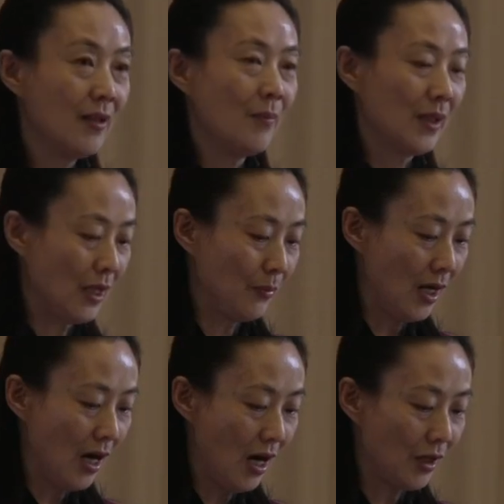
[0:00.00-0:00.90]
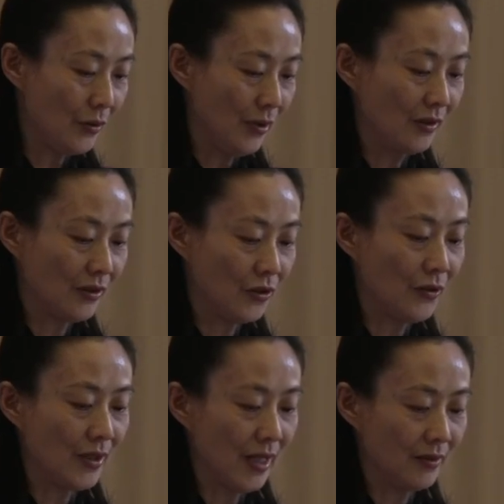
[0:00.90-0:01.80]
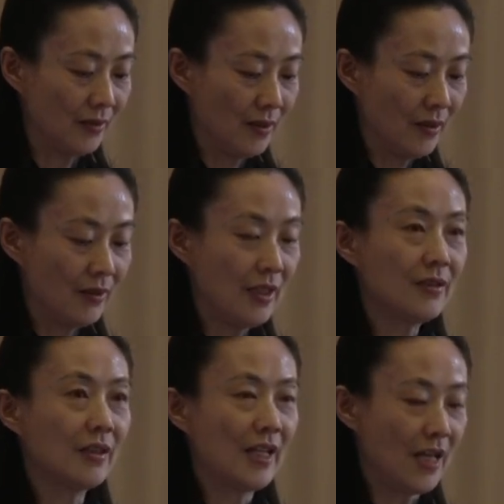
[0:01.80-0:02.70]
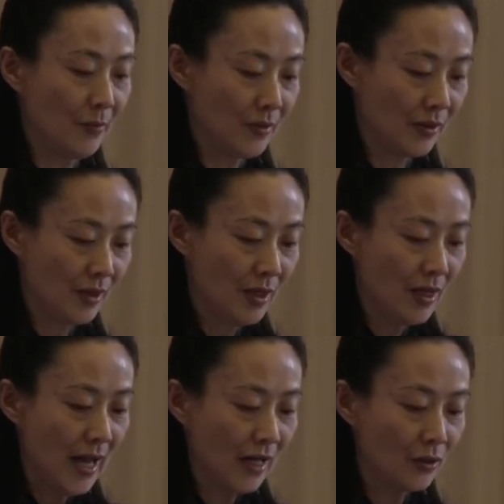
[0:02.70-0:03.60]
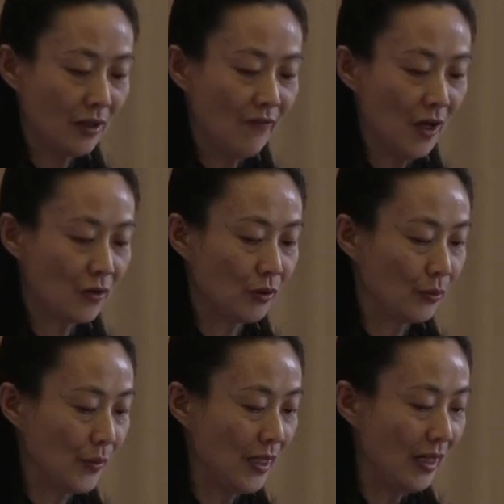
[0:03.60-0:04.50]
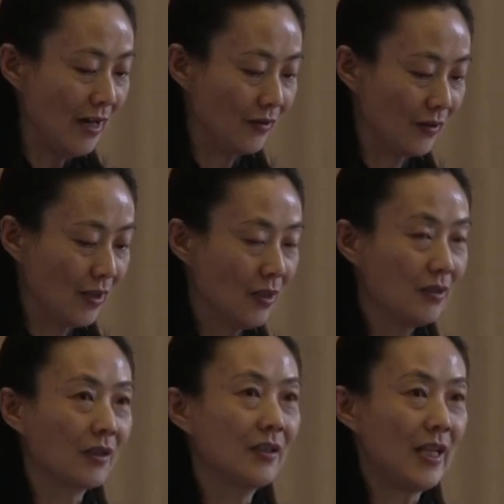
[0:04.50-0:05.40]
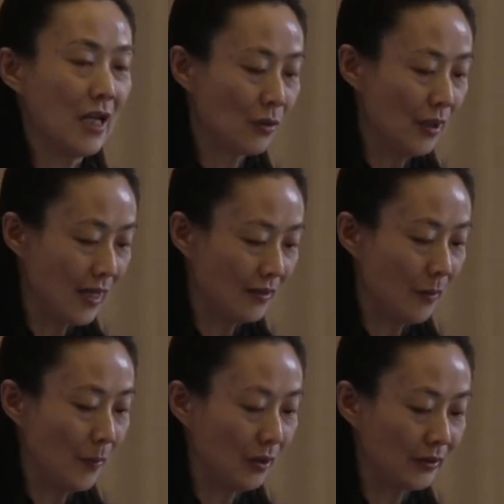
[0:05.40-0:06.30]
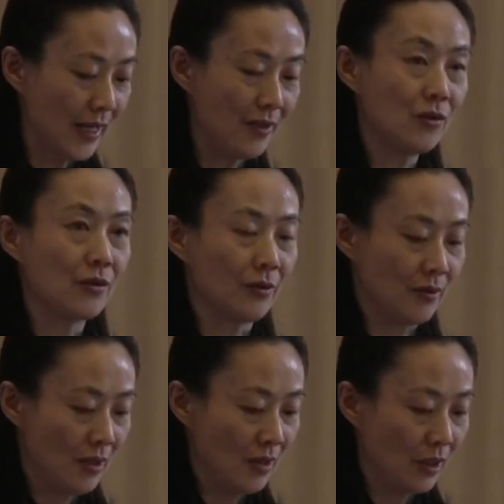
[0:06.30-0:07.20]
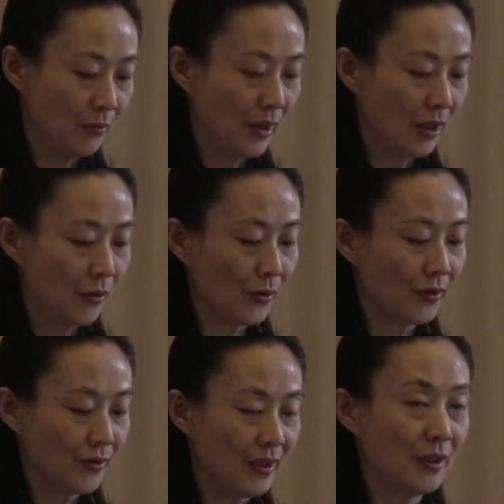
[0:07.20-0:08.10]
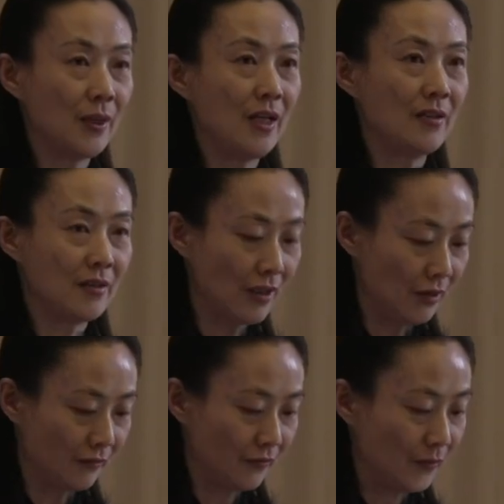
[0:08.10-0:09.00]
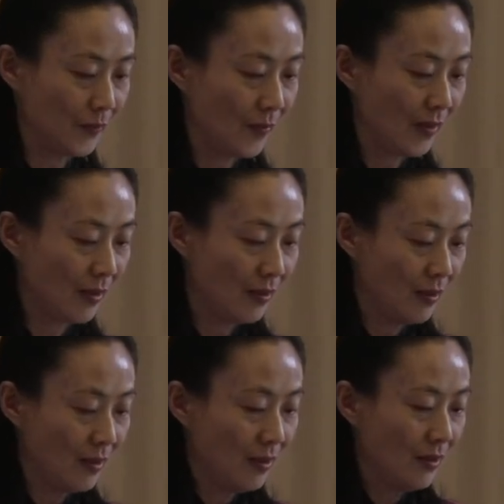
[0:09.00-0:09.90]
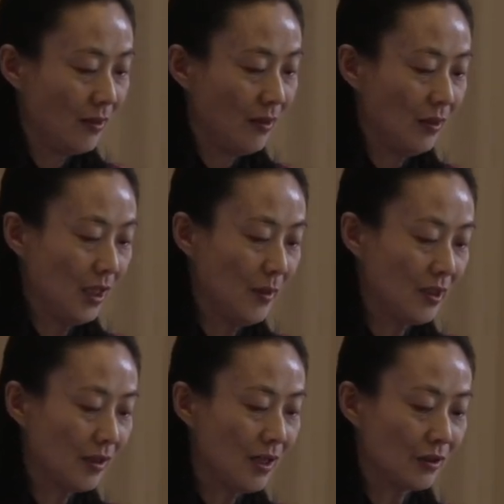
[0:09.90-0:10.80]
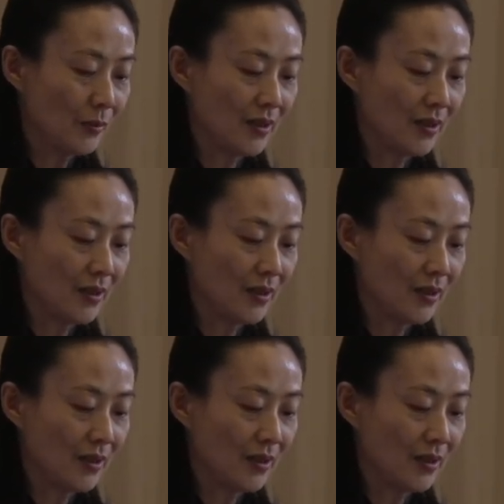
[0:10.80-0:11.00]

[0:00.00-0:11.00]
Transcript: But I will argue and show that these attempts actually function to realize the contextualizing potential in rhetorical theory itself. Let me start